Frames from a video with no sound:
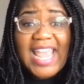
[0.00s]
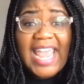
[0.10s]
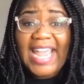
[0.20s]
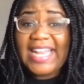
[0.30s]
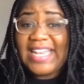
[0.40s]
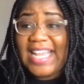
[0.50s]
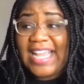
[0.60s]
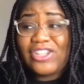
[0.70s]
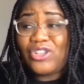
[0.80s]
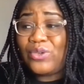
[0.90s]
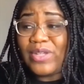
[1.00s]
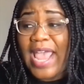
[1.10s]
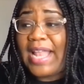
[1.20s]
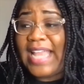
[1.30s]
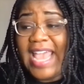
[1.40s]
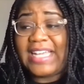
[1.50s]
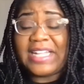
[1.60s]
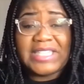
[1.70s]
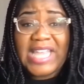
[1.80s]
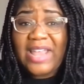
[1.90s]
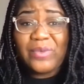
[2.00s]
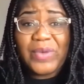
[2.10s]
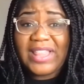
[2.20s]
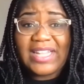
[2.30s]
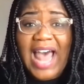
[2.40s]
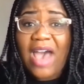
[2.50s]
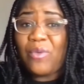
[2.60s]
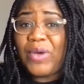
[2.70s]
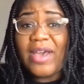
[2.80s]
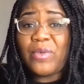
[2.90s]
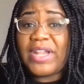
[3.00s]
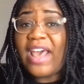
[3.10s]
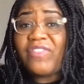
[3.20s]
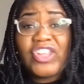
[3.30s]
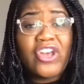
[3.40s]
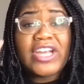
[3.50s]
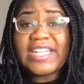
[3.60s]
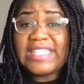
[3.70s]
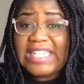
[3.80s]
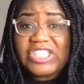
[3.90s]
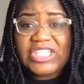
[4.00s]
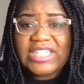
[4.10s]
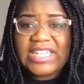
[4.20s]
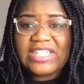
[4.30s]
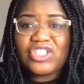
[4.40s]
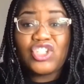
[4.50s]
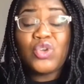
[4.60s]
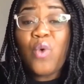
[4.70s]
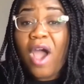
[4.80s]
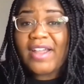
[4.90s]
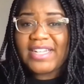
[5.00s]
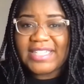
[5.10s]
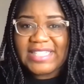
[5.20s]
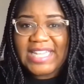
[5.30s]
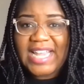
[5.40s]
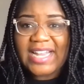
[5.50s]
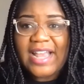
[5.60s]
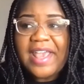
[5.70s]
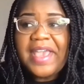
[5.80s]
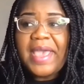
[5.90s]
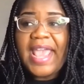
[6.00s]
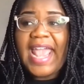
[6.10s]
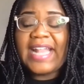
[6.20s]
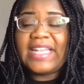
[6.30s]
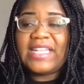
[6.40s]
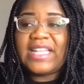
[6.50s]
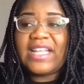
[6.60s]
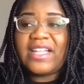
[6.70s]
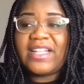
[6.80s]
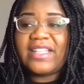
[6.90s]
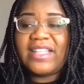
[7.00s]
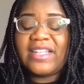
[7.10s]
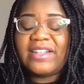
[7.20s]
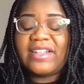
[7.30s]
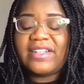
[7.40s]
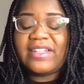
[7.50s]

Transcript: and then you and and content with a lot. What, whatever your condition is, you are content and the the